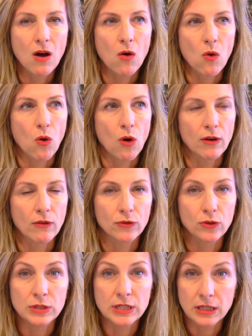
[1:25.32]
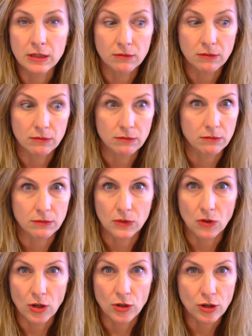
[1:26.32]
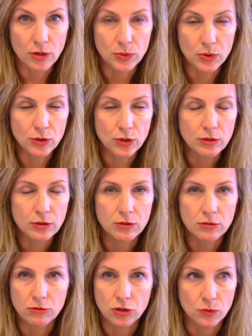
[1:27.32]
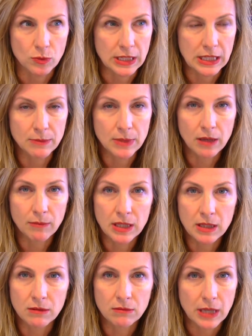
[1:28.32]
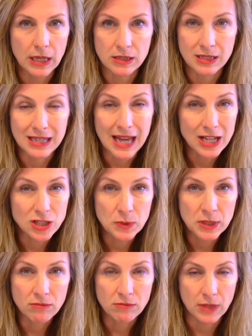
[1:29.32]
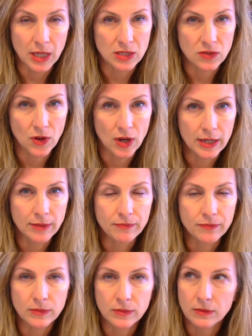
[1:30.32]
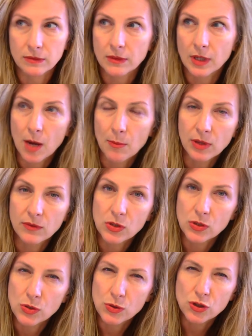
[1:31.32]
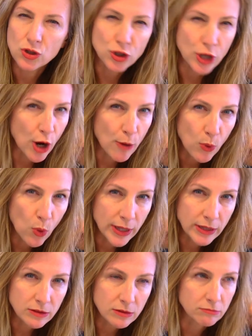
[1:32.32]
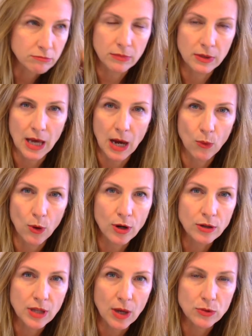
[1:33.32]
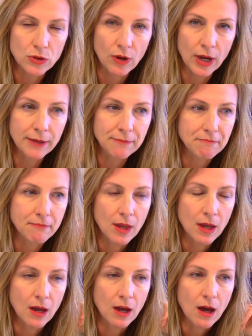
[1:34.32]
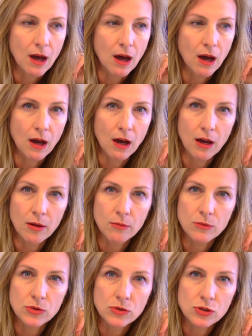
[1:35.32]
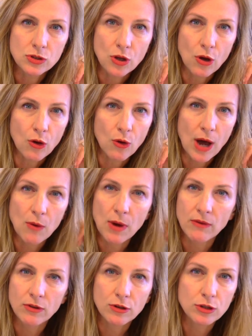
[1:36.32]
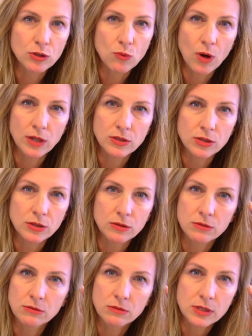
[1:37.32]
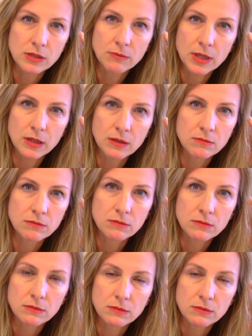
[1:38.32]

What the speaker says: or if you did it on your computer and you just want to email me as an attachment, that's fine. A couple of you used SharePoint. That worked. That was great. So however you want to submit them